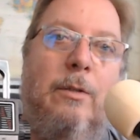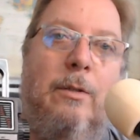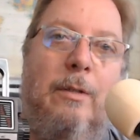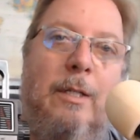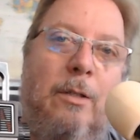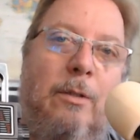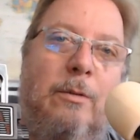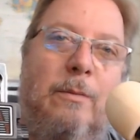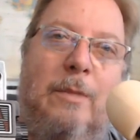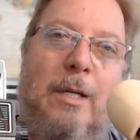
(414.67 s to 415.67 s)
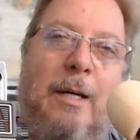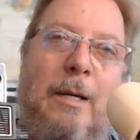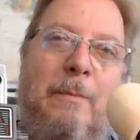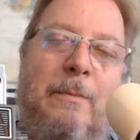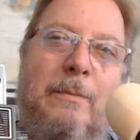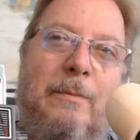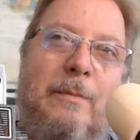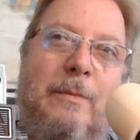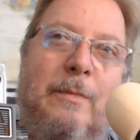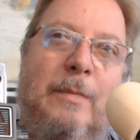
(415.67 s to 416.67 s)
little um,
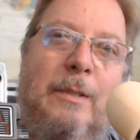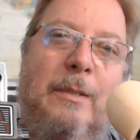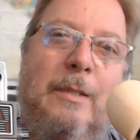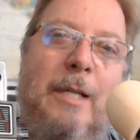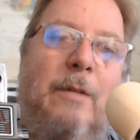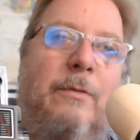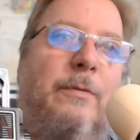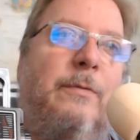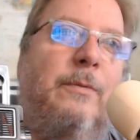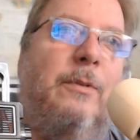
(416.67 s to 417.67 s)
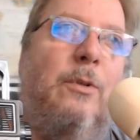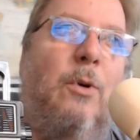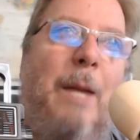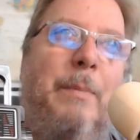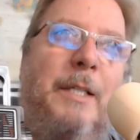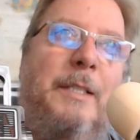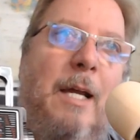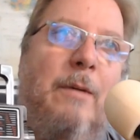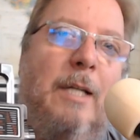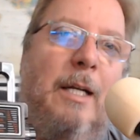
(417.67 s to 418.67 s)
kind of crappy
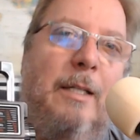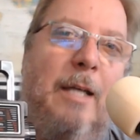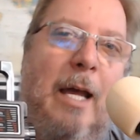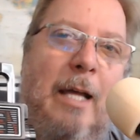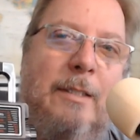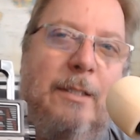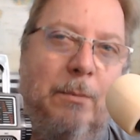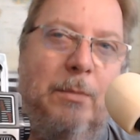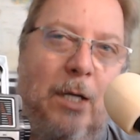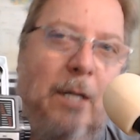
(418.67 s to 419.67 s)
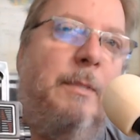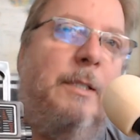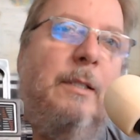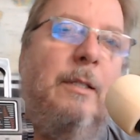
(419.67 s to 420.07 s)
sound that it has sometimes,